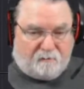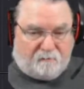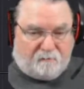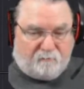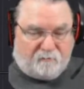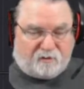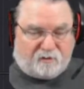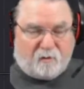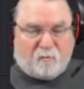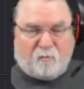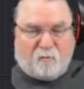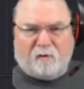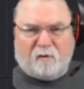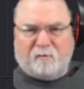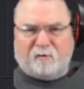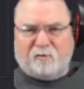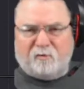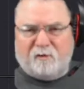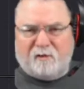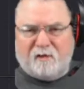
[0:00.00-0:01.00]
somewhere
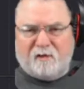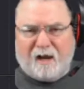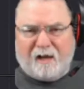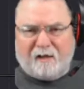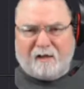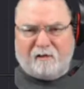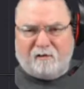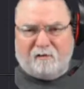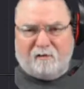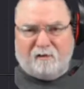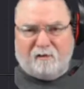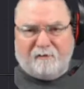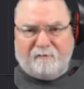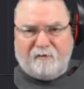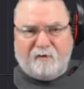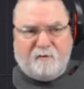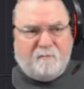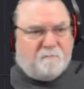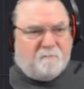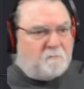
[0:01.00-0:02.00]
between 9 and 11.